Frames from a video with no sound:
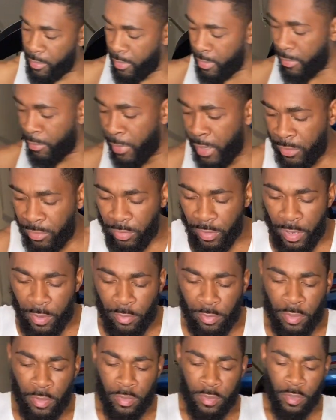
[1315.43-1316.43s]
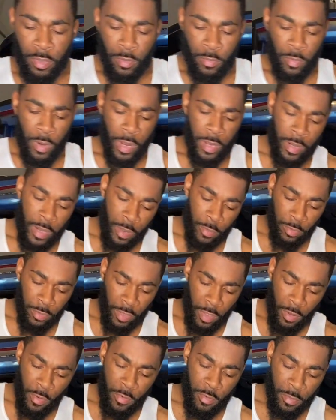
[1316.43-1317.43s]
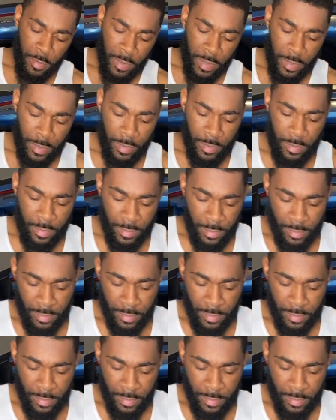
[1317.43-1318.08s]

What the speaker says: make sure they was hooked up right and they was on, man.